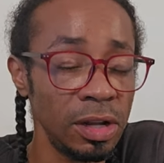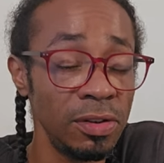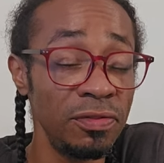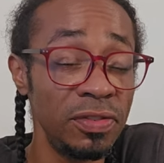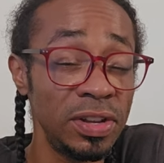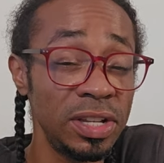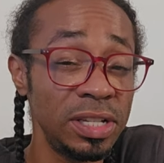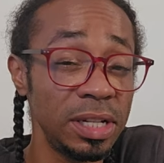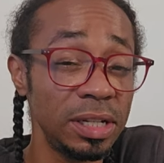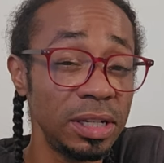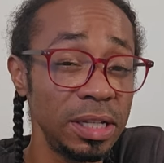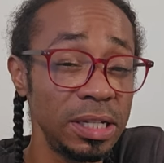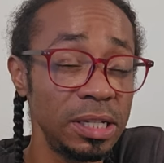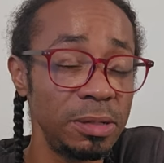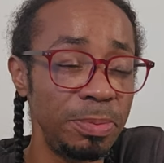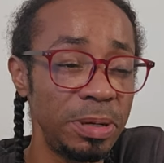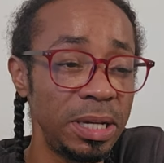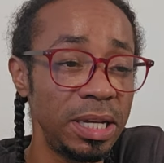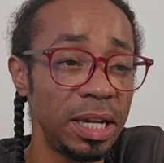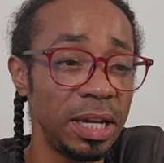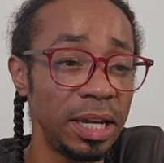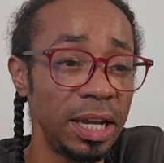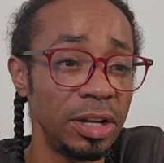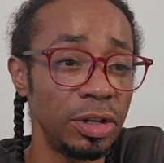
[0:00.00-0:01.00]
Physically
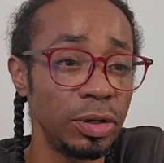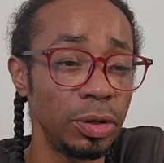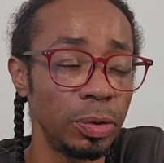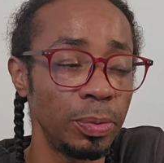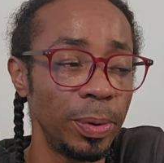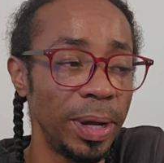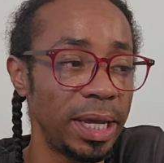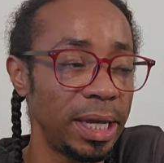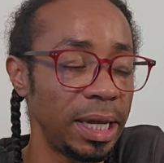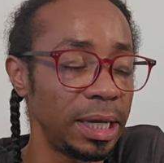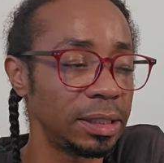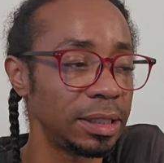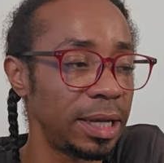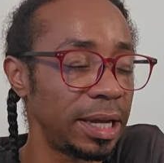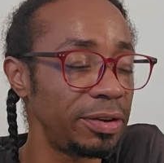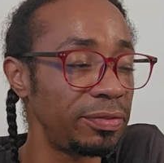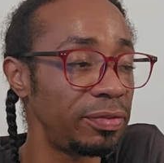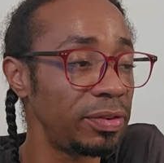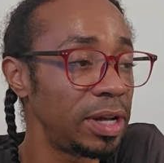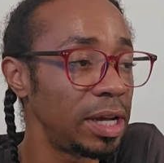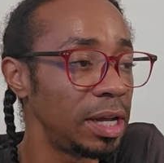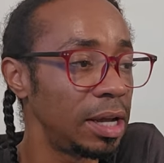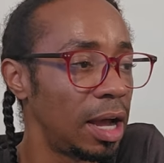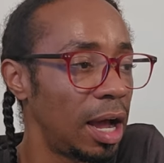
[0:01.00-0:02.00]
speaking, in your waking
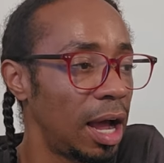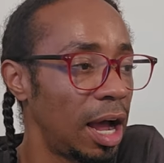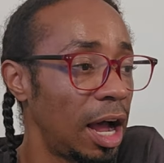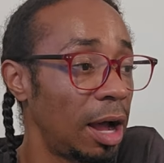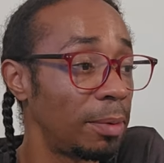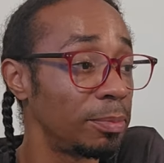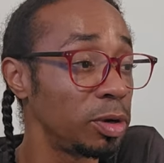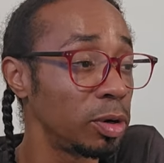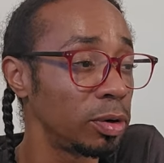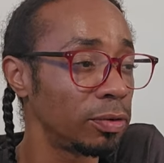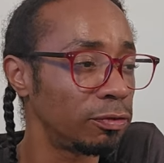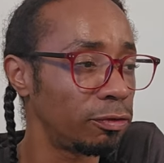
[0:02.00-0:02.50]
life, um, your